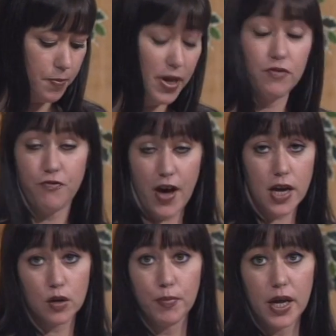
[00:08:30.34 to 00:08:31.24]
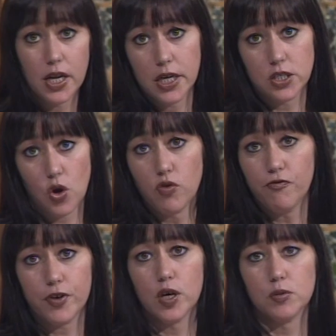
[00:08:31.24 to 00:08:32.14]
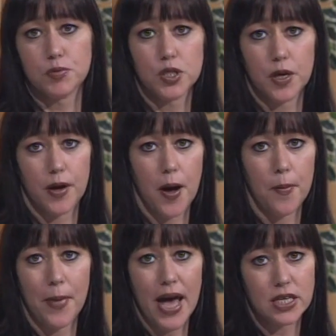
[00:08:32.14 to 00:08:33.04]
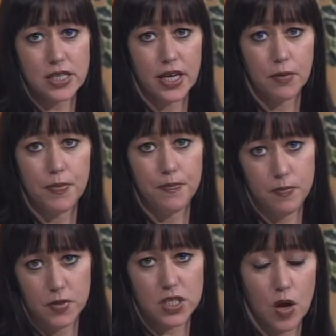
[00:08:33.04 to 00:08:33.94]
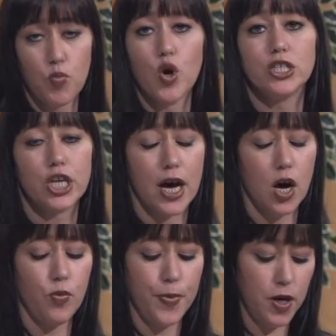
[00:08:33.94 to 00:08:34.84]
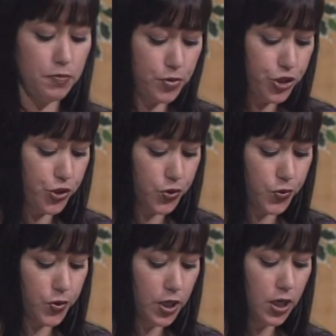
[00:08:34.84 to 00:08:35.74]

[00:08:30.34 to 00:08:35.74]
in fact, made his own films, asking someone to help him